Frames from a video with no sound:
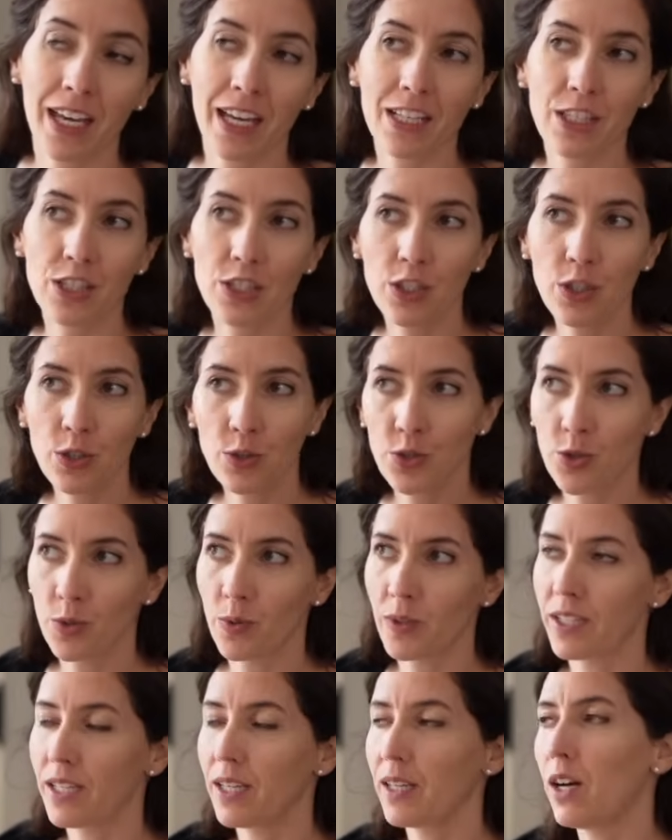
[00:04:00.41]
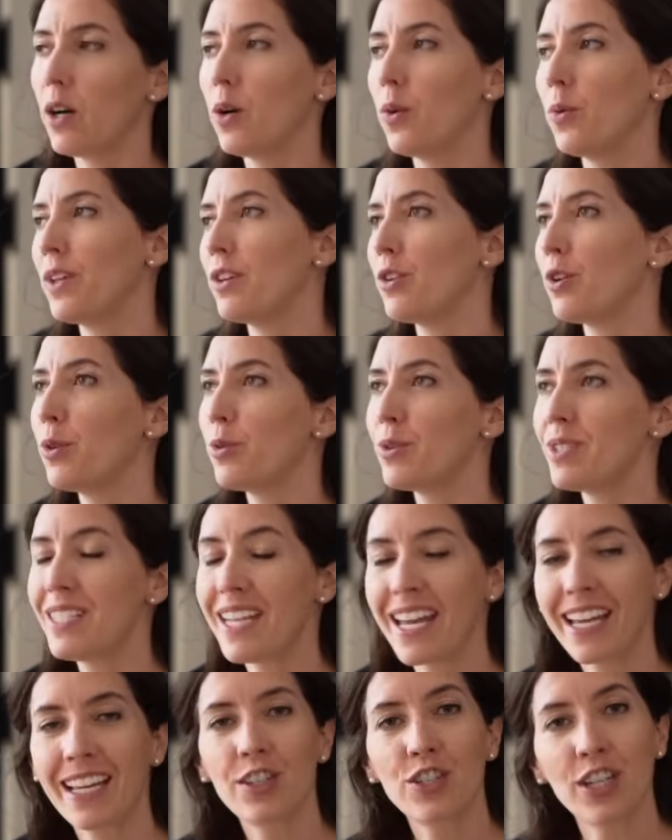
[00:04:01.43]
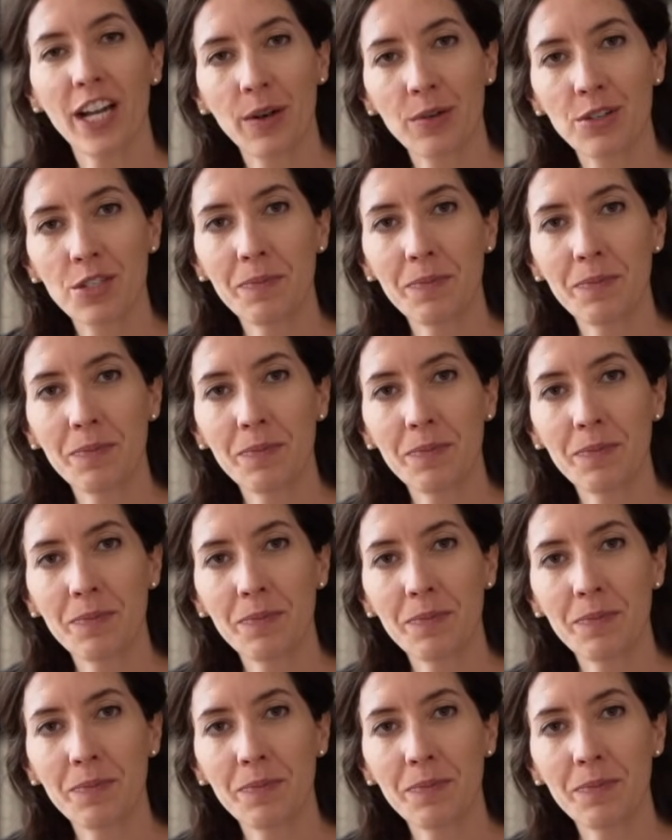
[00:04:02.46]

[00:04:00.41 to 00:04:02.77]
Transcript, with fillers: It's usually, oh, there are those dang shower